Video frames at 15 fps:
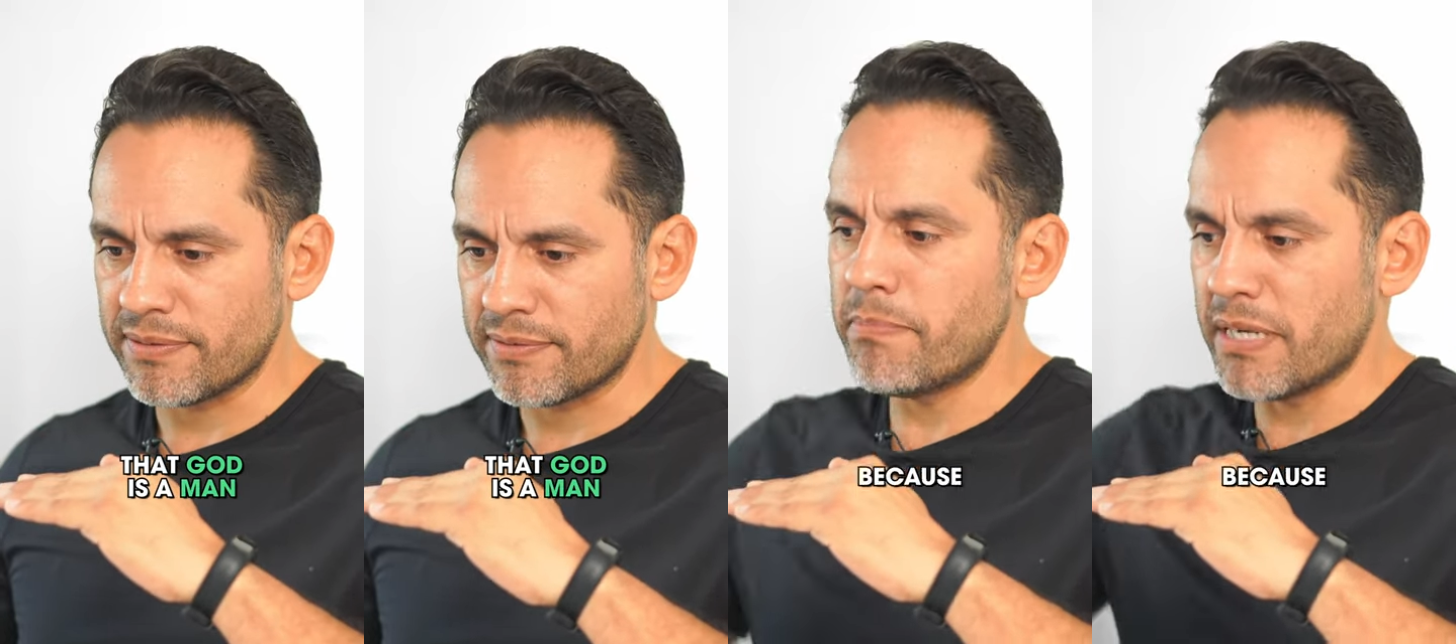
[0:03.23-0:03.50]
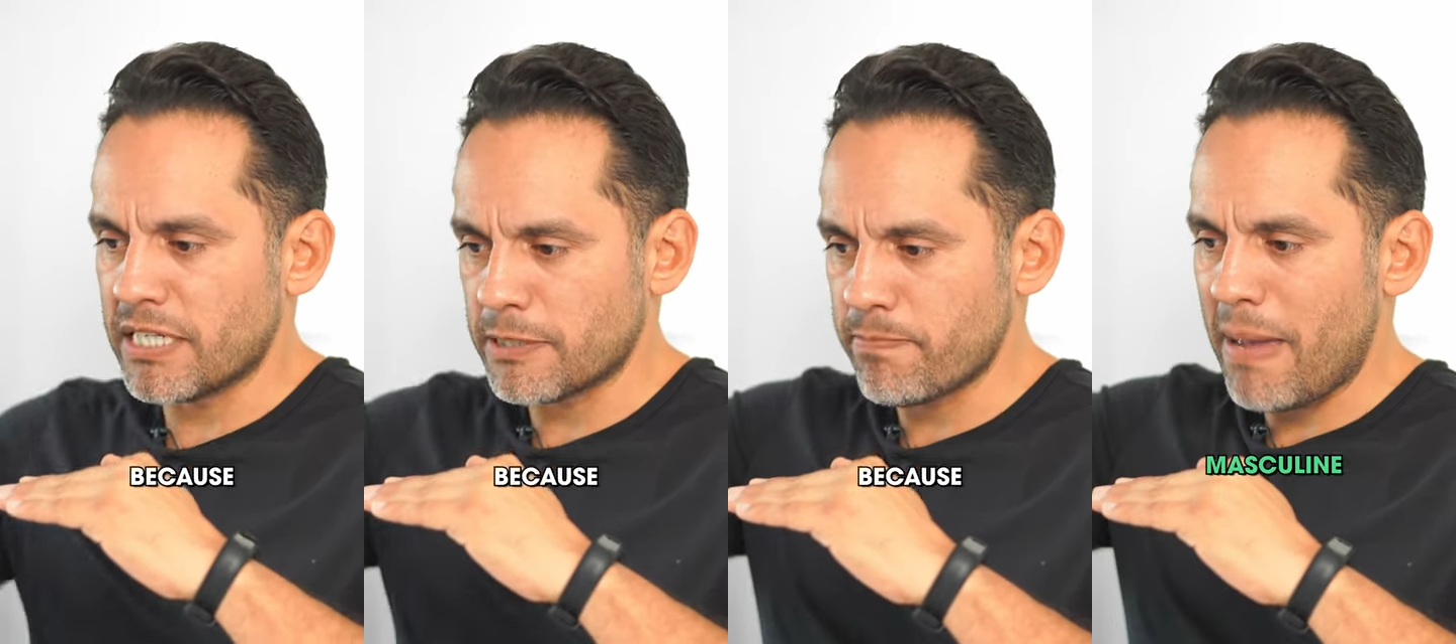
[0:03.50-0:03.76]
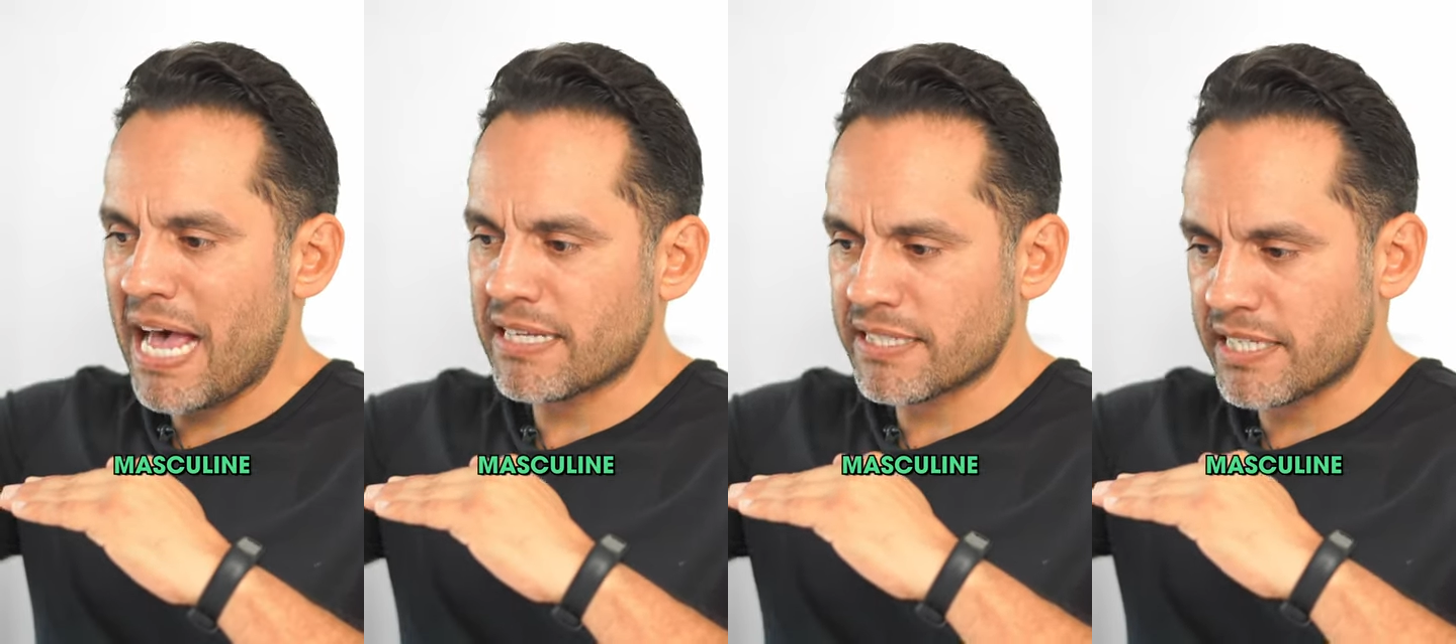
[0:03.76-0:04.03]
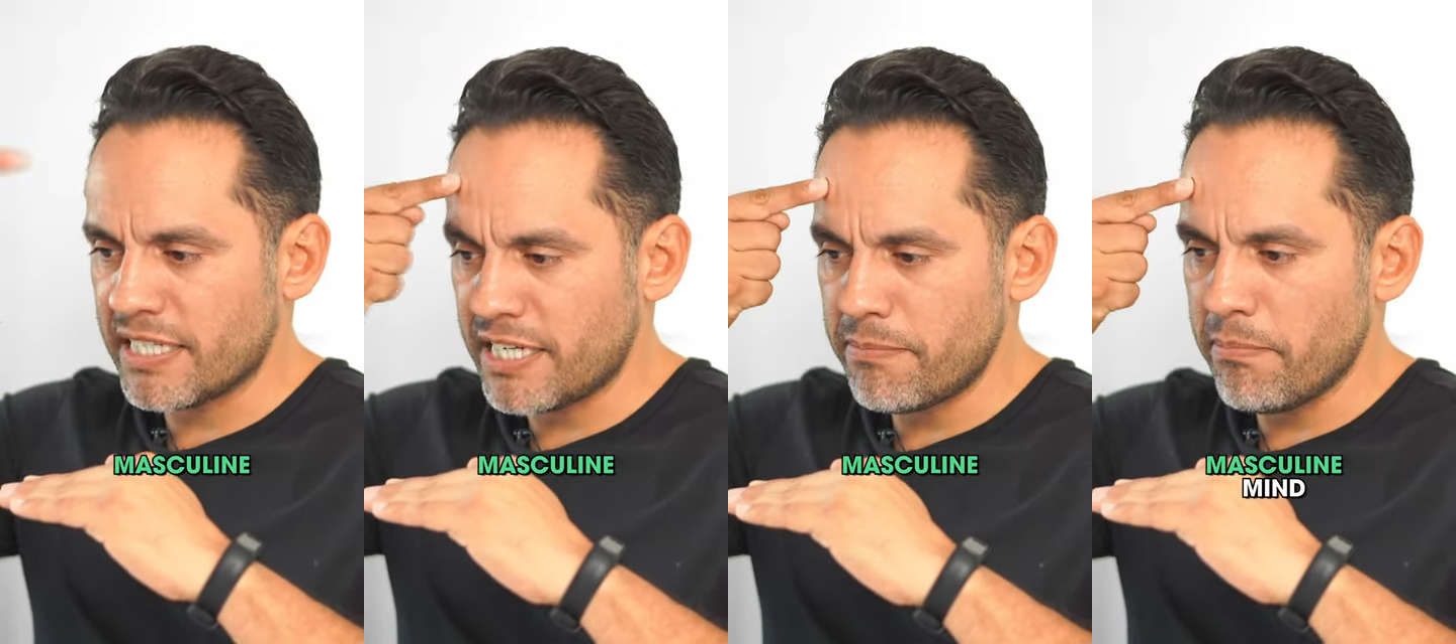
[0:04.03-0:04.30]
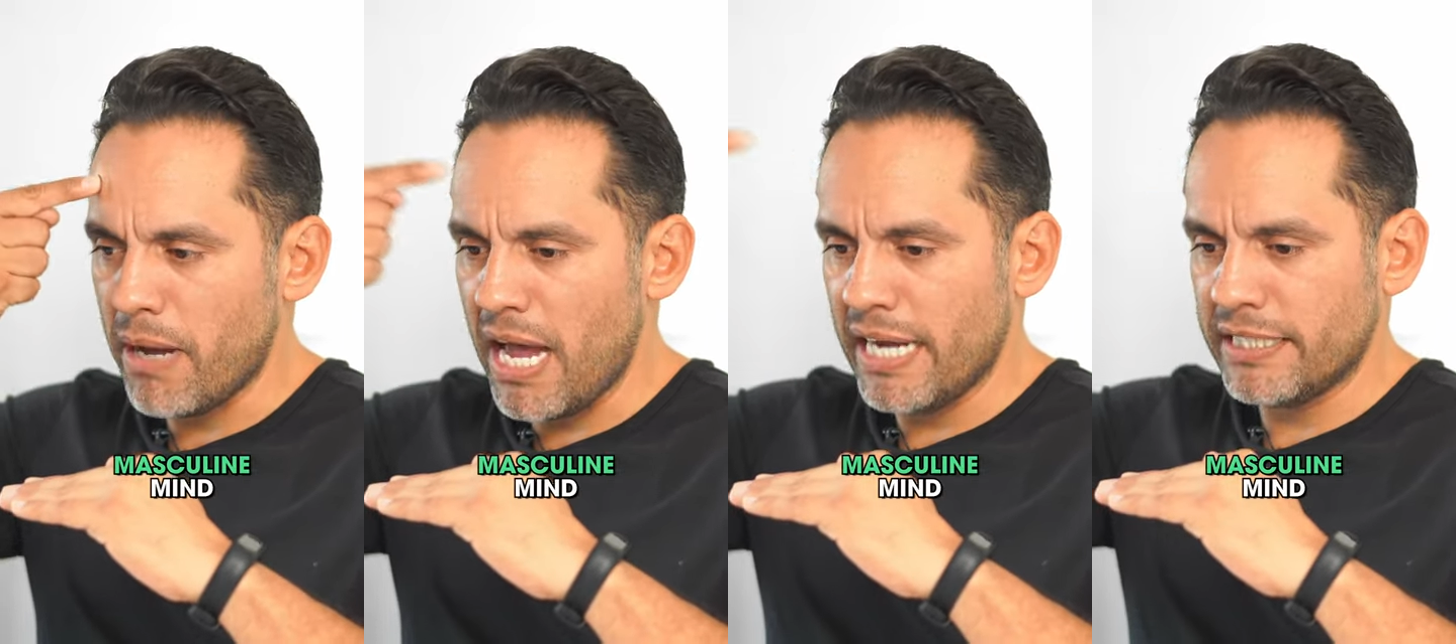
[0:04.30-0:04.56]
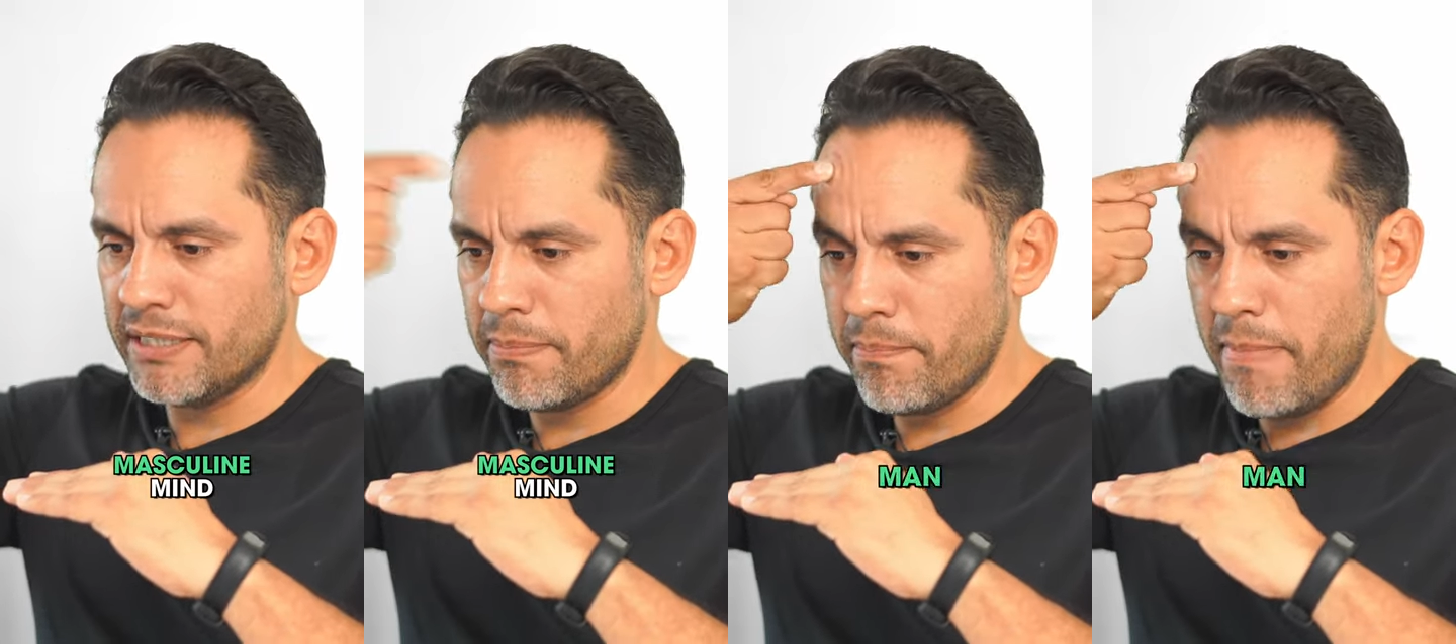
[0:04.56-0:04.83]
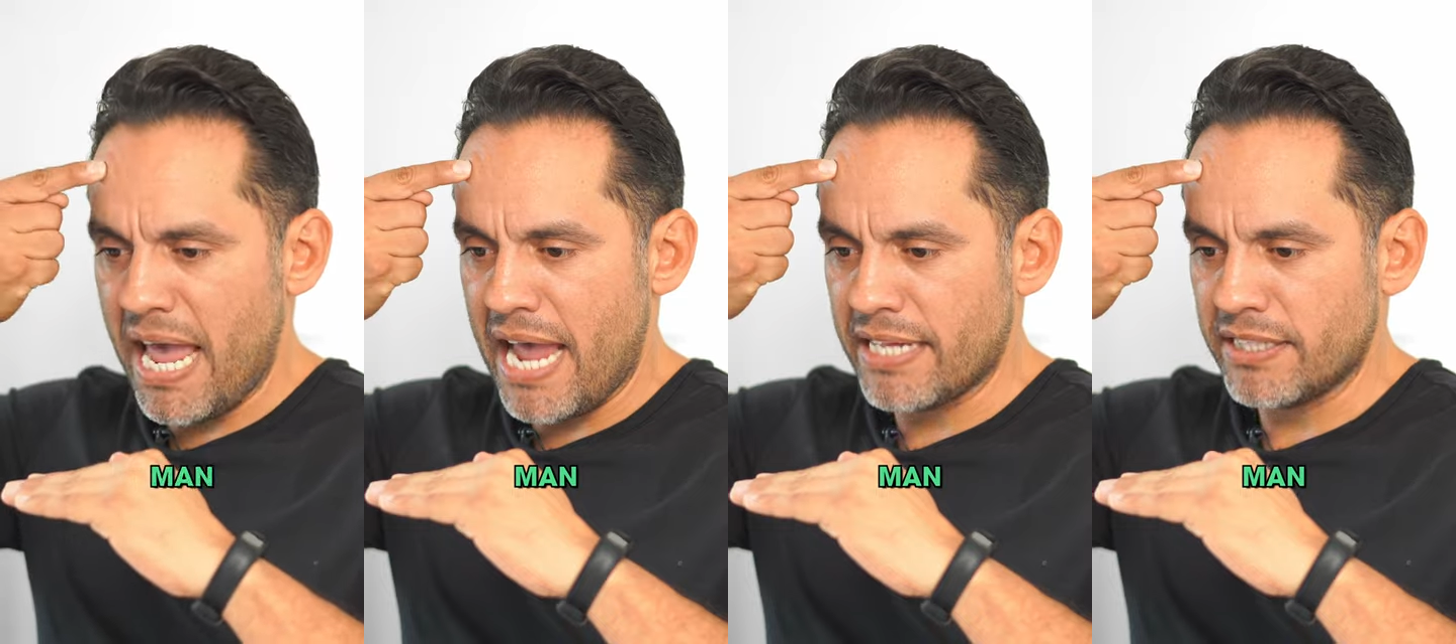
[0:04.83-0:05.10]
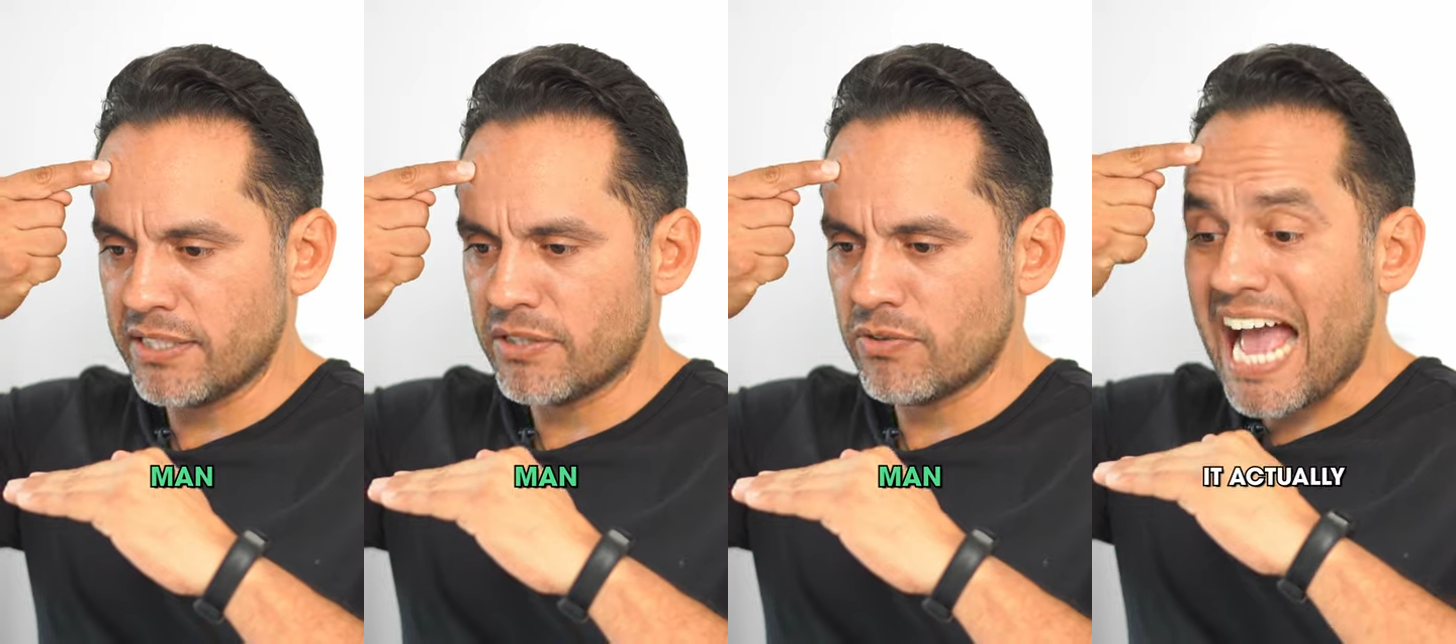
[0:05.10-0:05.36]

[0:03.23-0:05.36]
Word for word: because masculine mind, man,